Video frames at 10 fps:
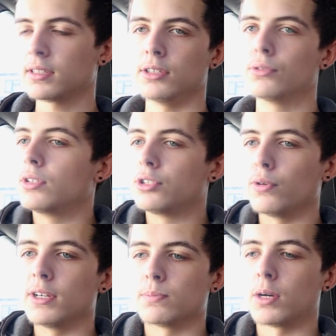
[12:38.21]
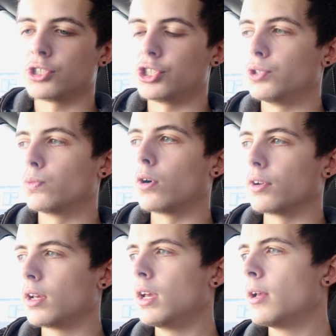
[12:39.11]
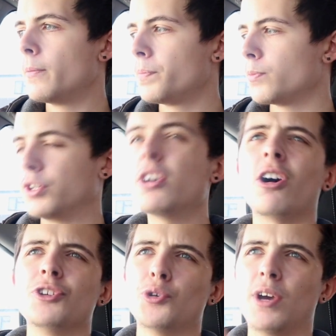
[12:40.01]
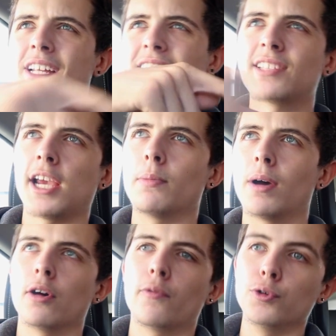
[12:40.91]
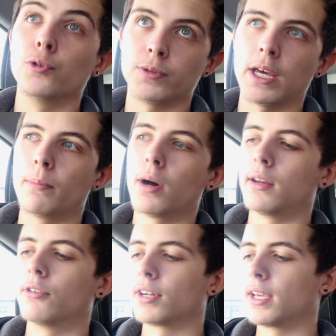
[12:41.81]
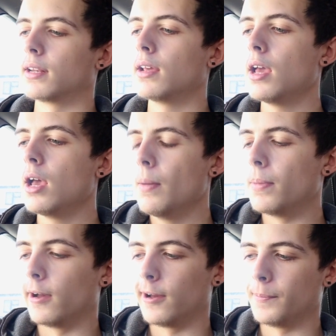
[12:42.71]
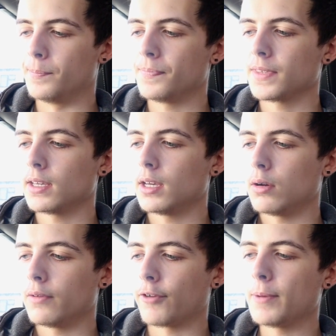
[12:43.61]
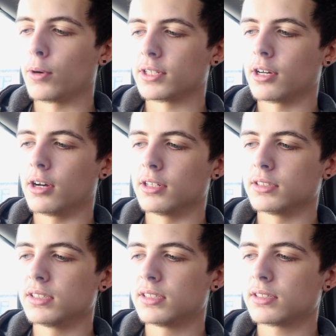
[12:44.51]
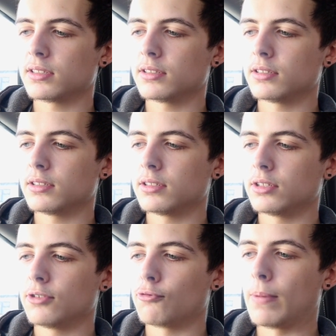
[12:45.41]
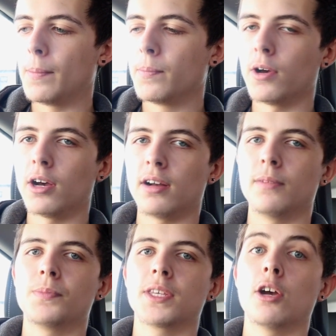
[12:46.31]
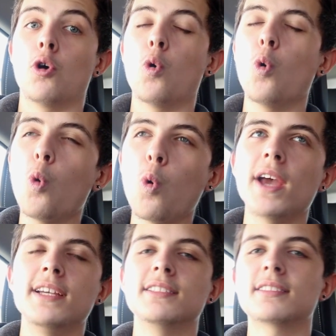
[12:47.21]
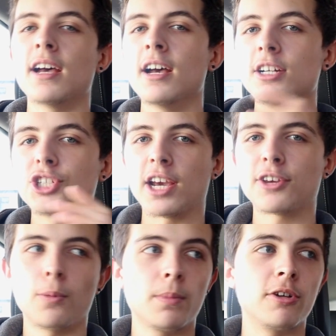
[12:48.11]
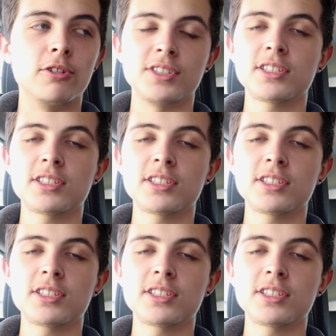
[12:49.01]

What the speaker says: You can do it as much as you want. You can't do it an insane amount, or you'll get a minor again. But 3-point turns, remember, always check your mirrors.